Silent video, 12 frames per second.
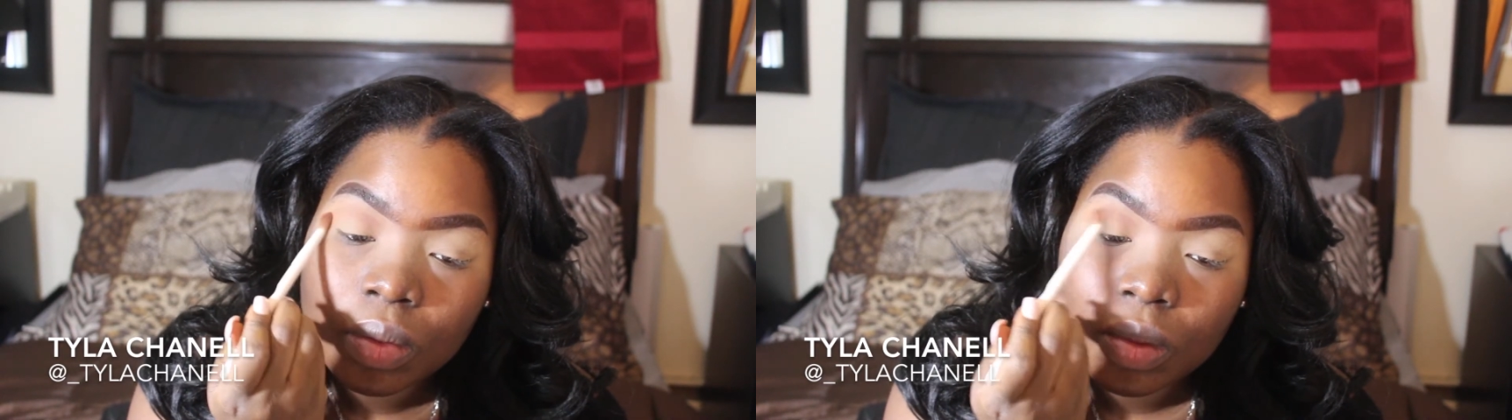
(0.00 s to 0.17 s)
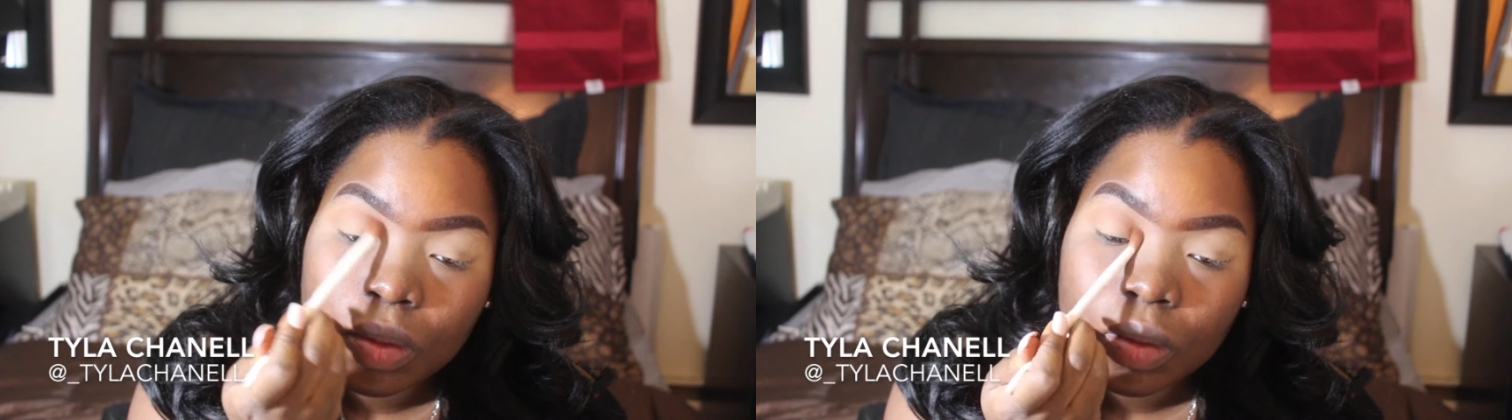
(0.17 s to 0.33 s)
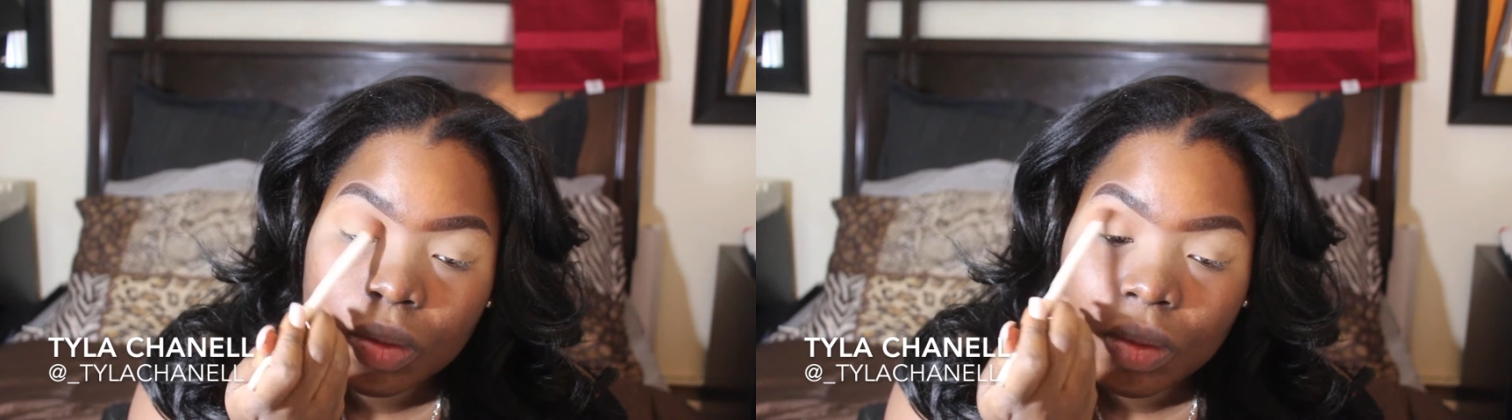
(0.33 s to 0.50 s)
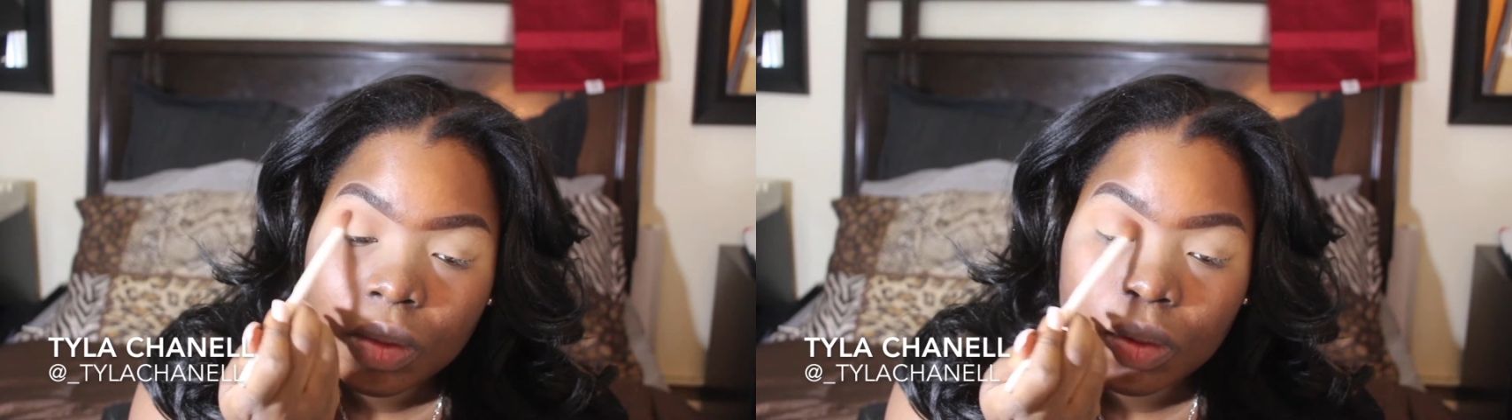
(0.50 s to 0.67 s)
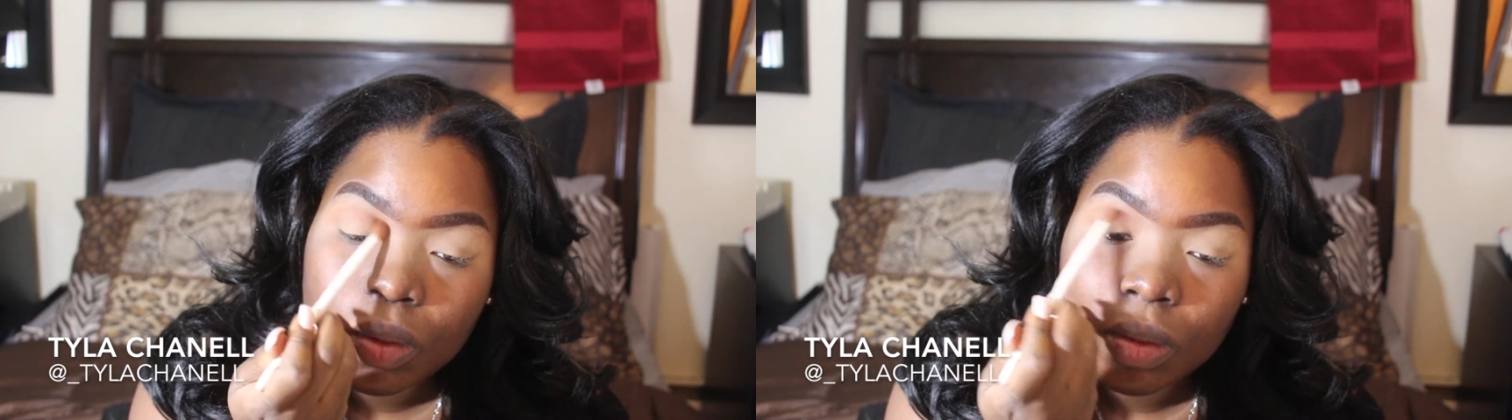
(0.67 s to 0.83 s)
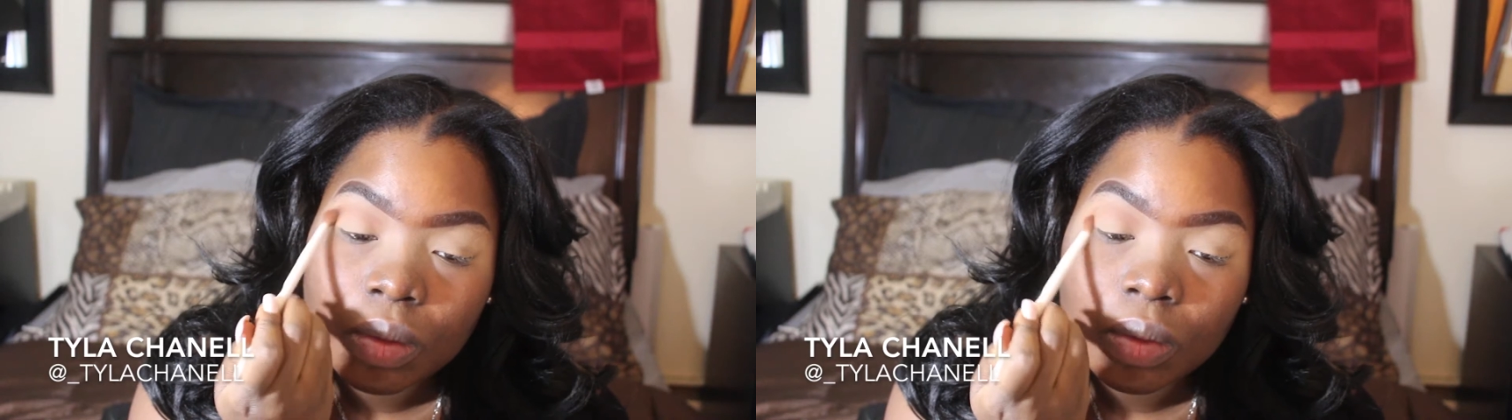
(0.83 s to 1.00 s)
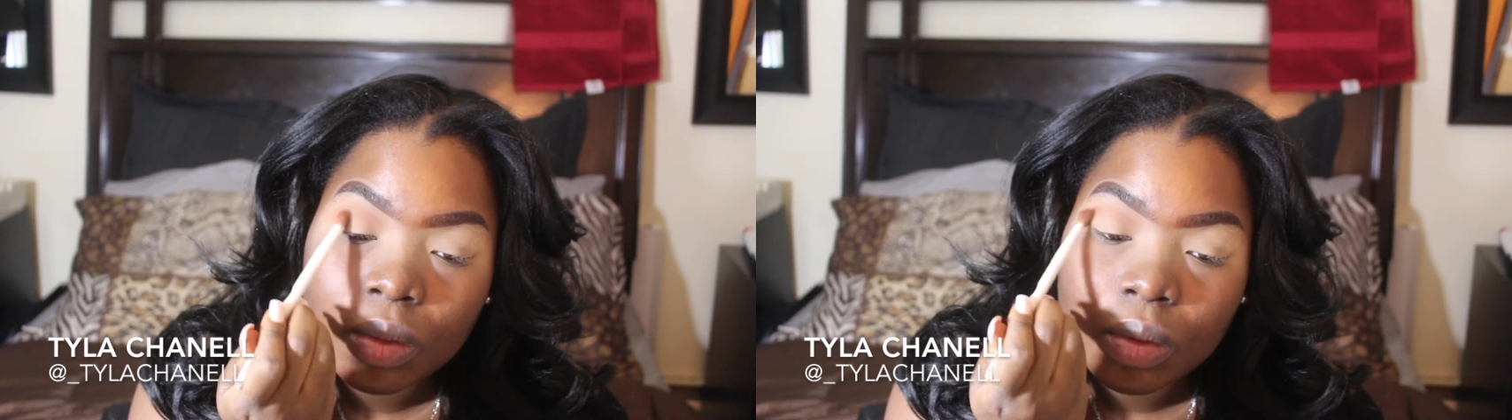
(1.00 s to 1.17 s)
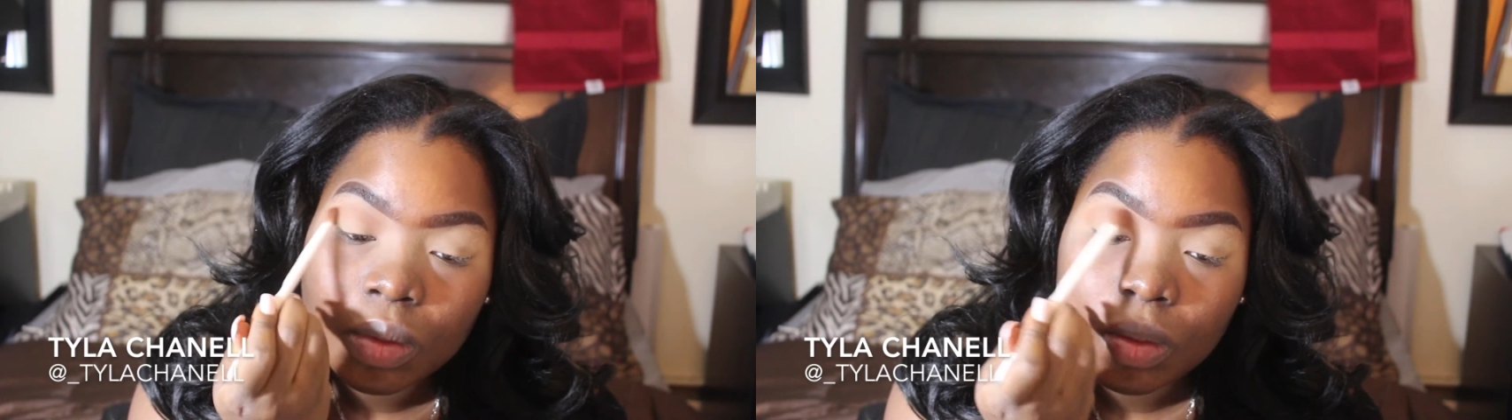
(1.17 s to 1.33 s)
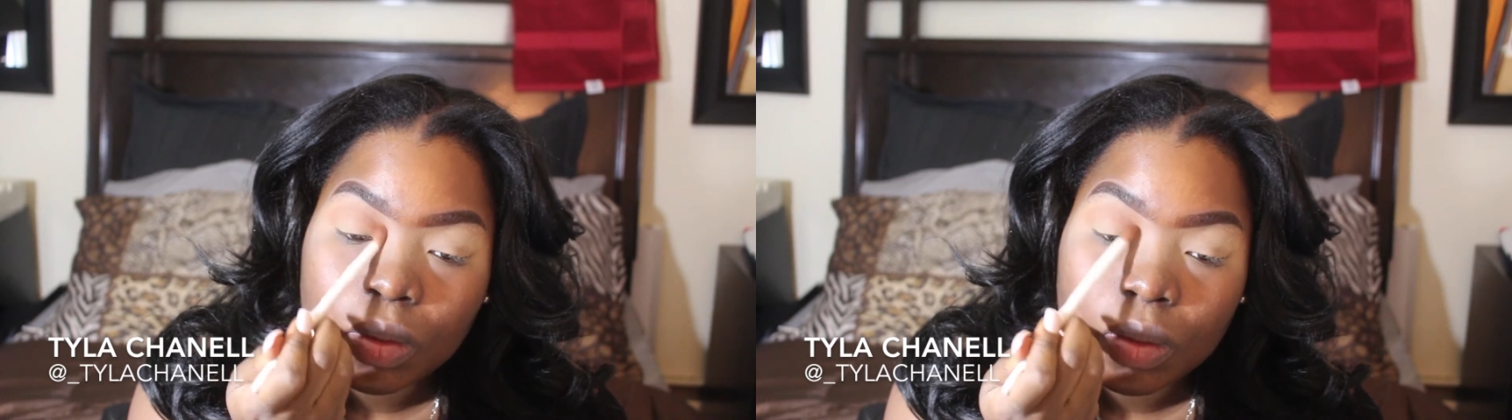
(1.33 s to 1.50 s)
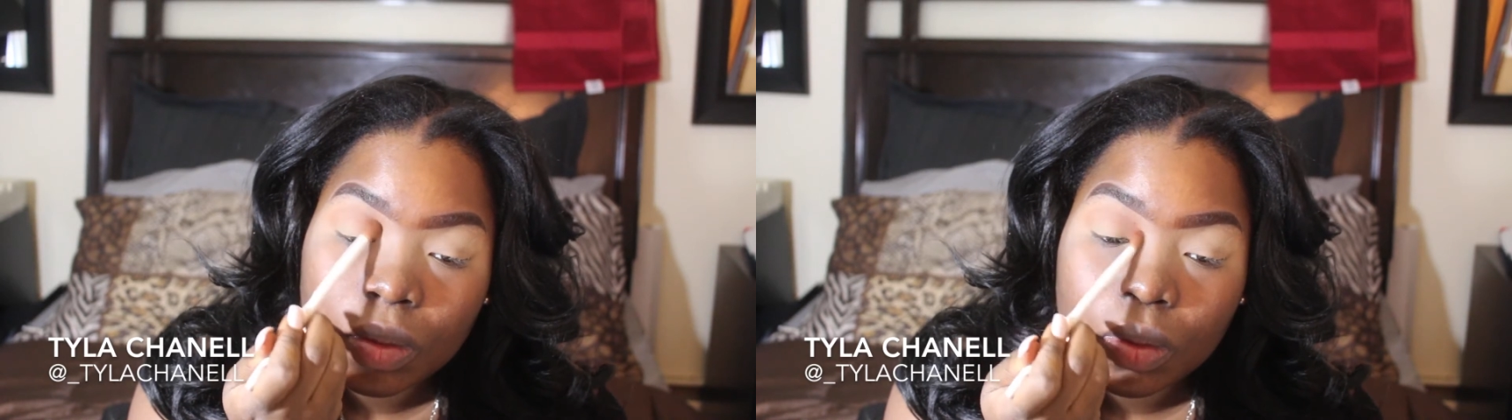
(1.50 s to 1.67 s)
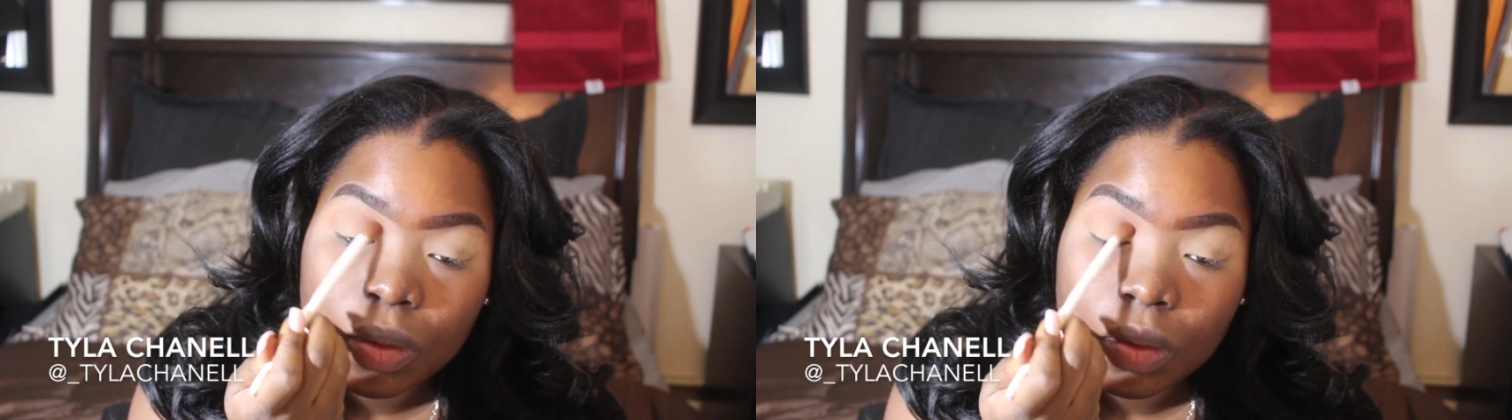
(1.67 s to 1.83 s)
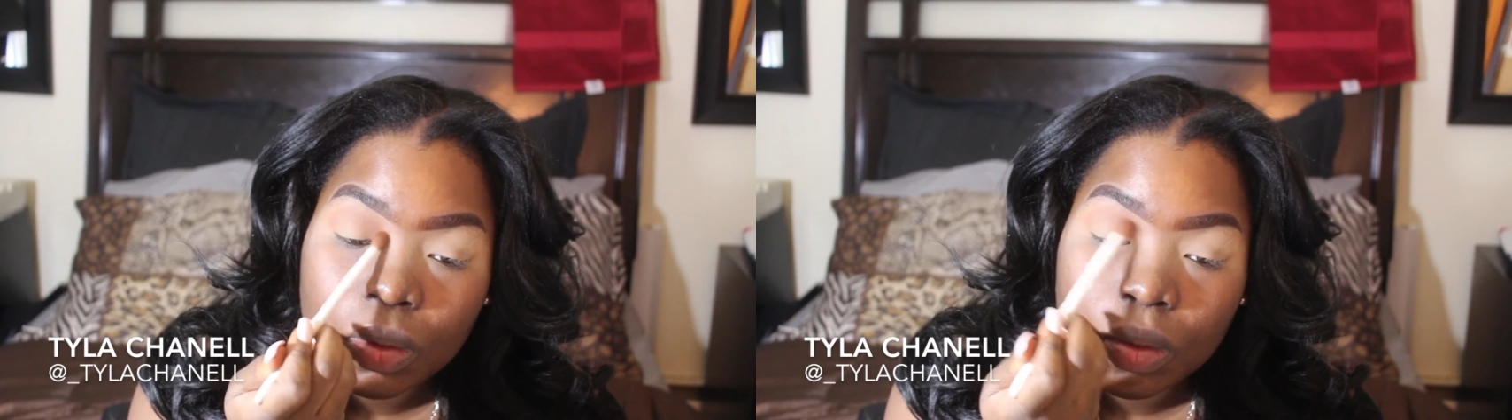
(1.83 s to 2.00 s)
brown. Very
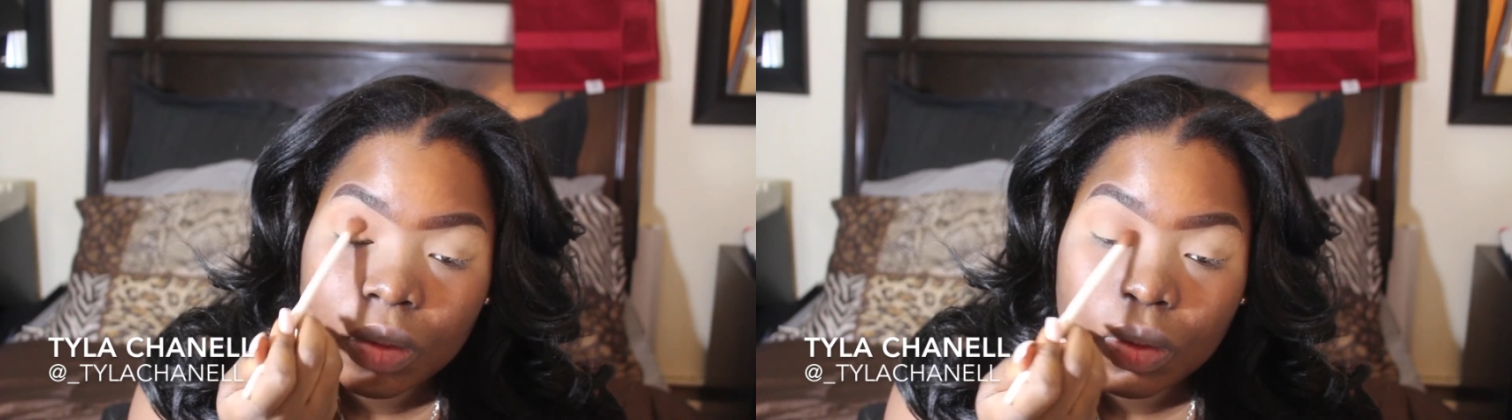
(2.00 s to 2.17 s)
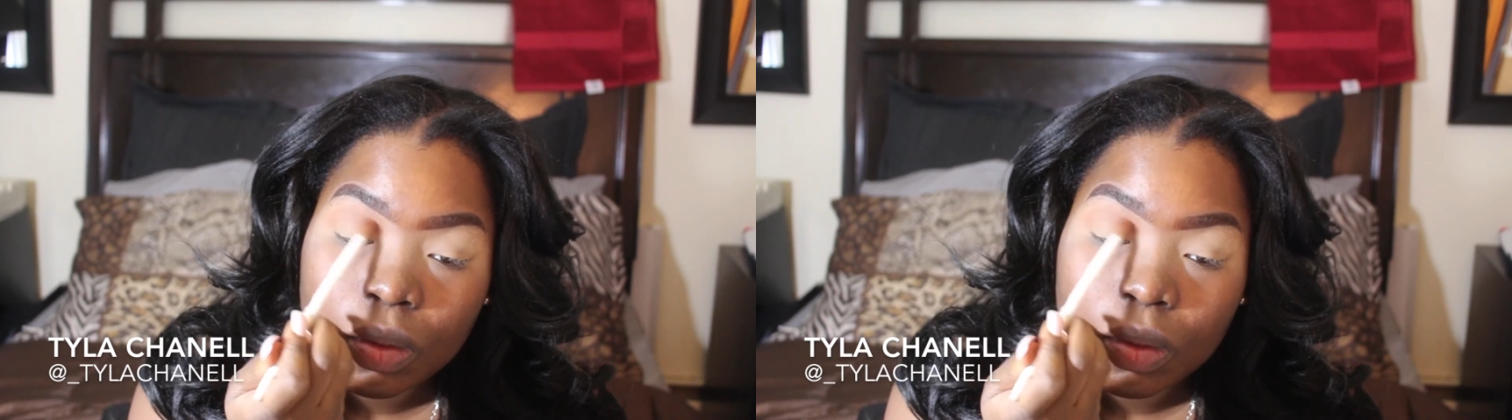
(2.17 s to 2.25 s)
beautiful.